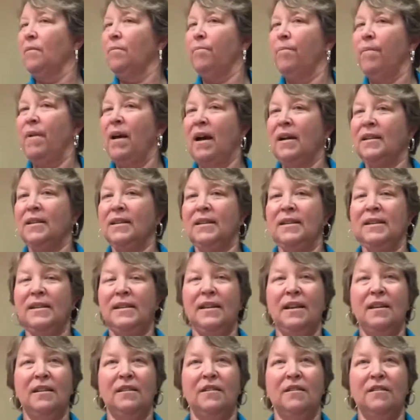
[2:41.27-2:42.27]
Back to the
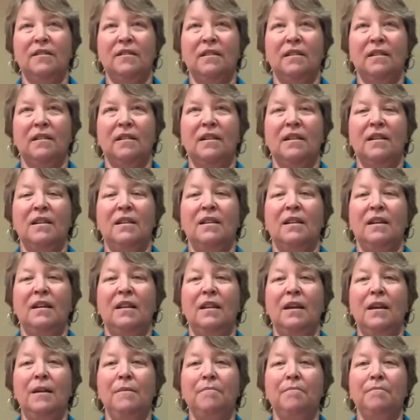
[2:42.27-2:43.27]
center. Inhale
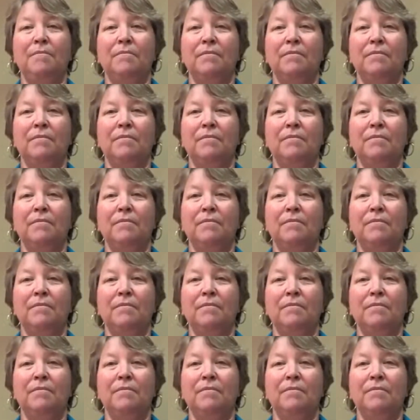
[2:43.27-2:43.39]
up.